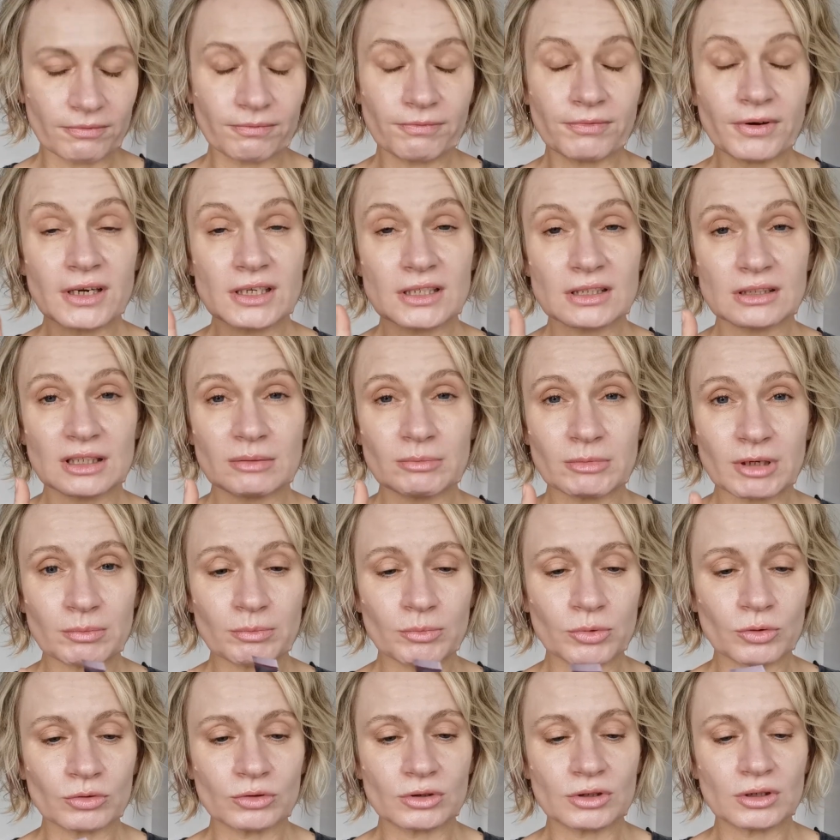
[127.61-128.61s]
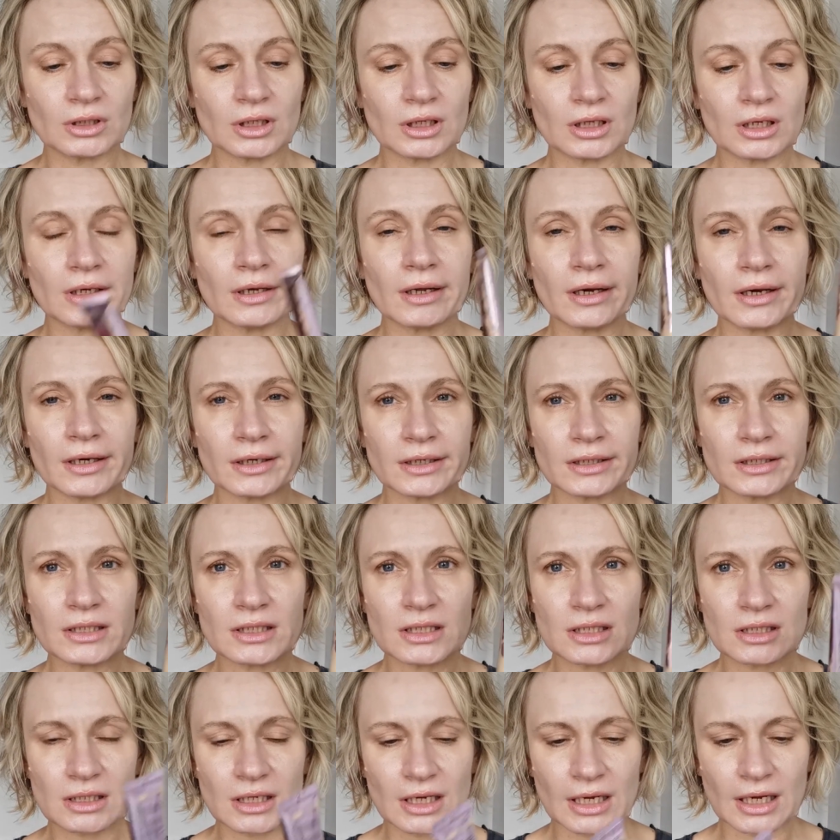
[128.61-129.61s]
first time I bought
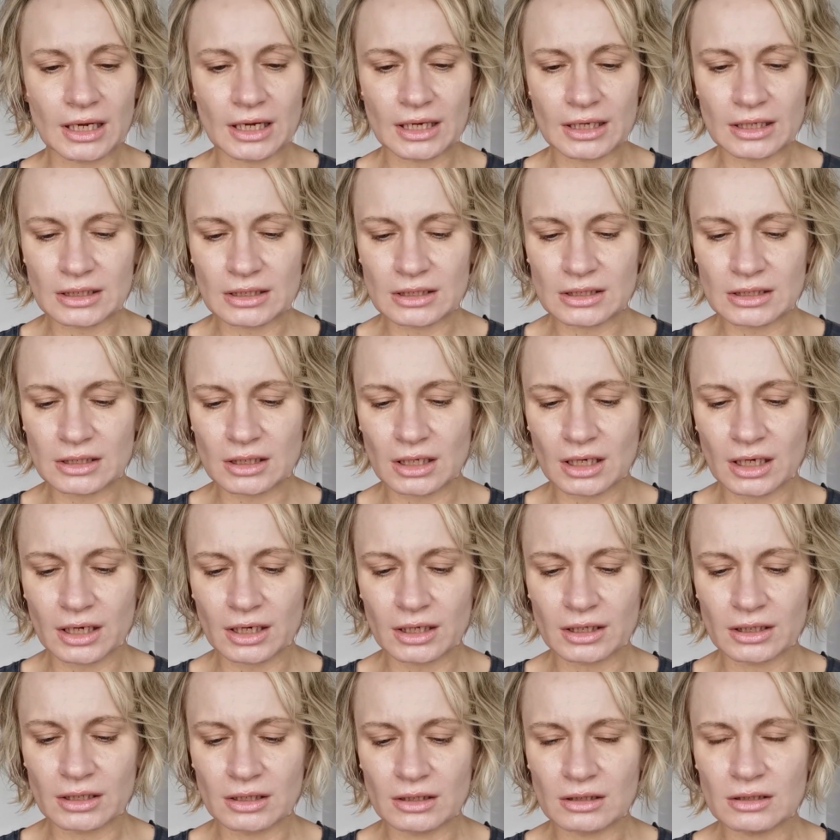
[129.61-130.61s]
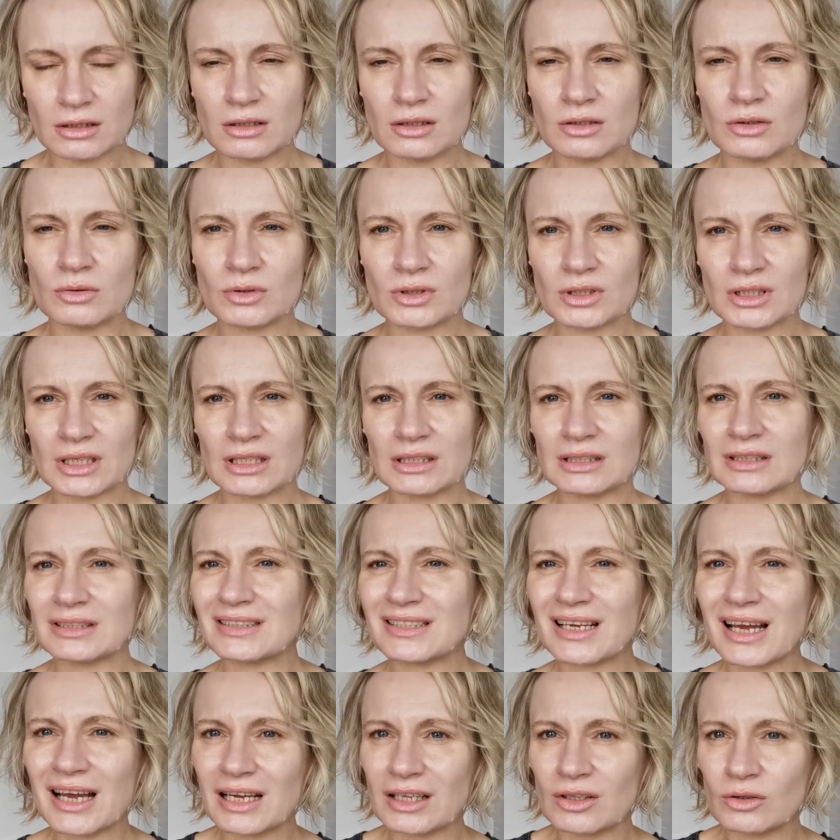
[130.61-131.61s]
light and I didn't use any
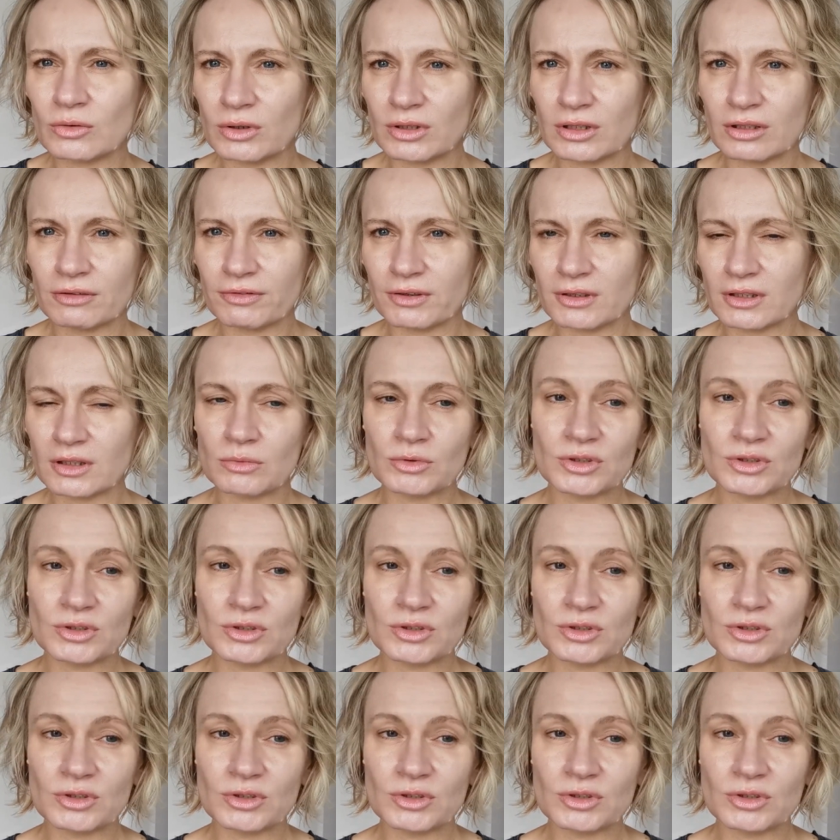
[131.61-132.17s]
tan or anything.